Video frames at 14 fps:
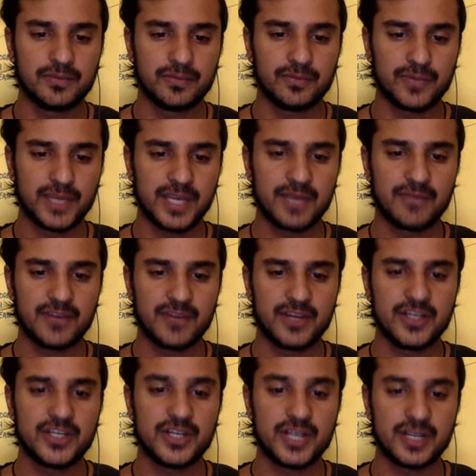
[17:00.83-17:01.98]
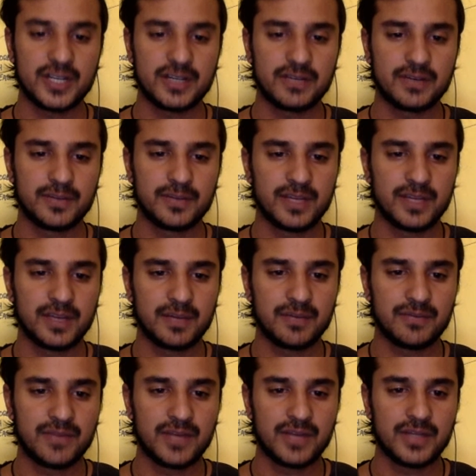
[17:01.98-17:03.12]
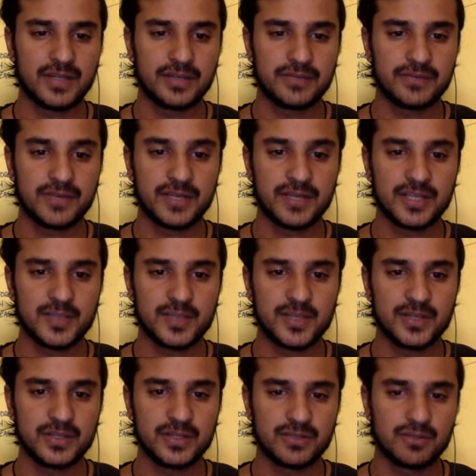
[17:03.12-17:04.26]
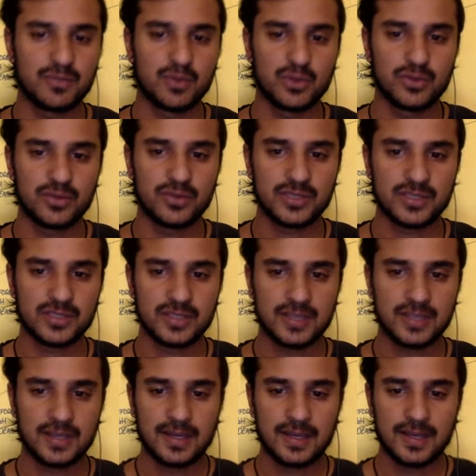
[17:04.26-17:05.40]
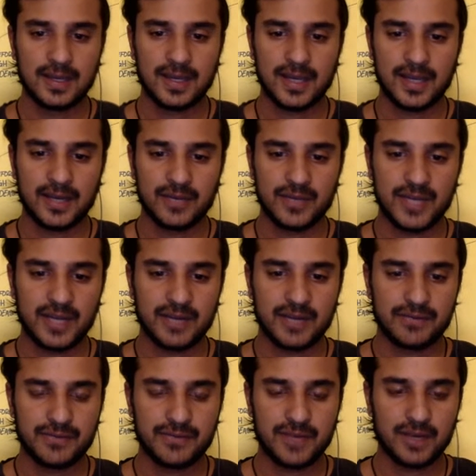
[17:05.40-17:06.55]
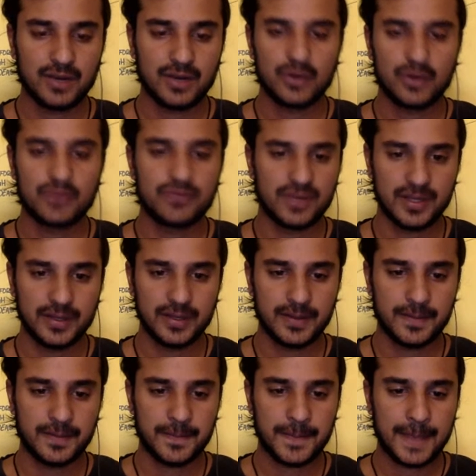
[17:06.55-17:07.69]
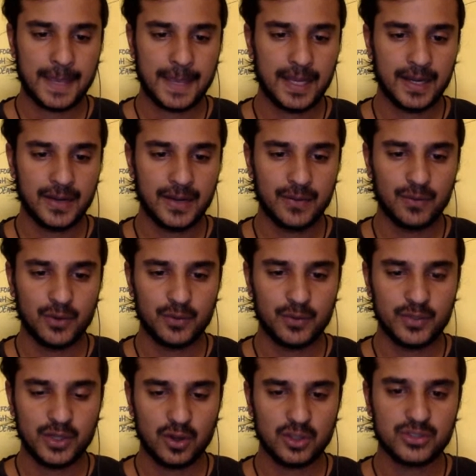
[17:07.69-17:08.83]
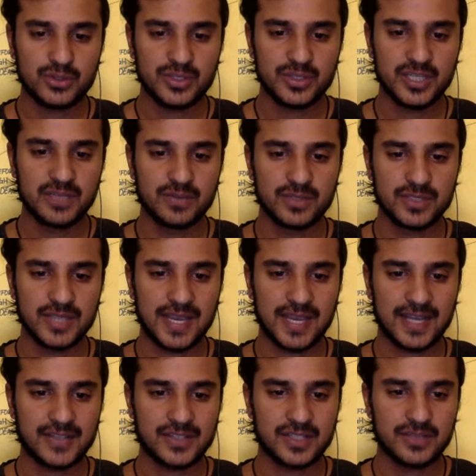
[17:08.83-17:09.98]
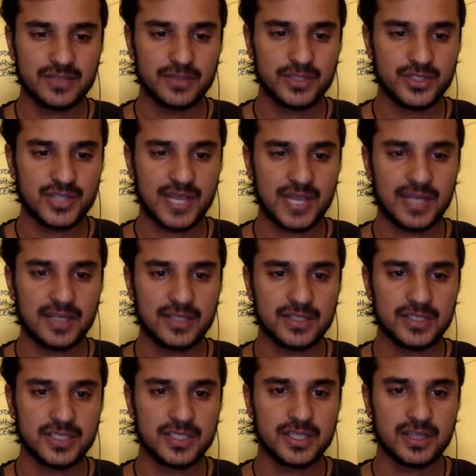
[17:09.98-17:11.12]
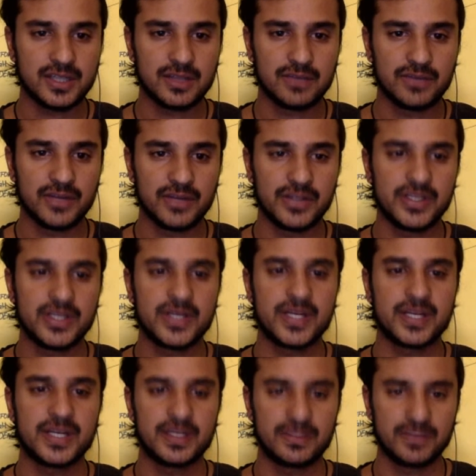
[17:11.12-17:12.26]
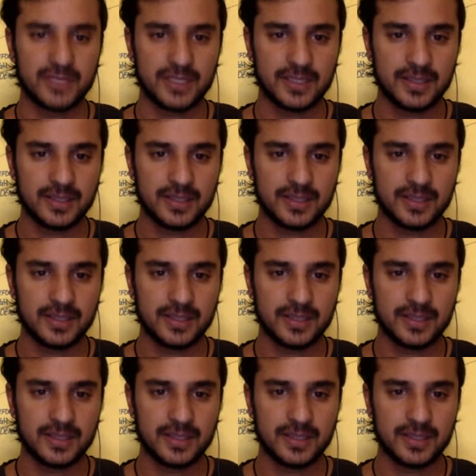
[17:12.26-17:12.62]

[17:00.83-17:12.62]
became very creative. It became a very fun experience for both of us, and we had a lot of fun. And what we also did was actually we challenged each other very creatively,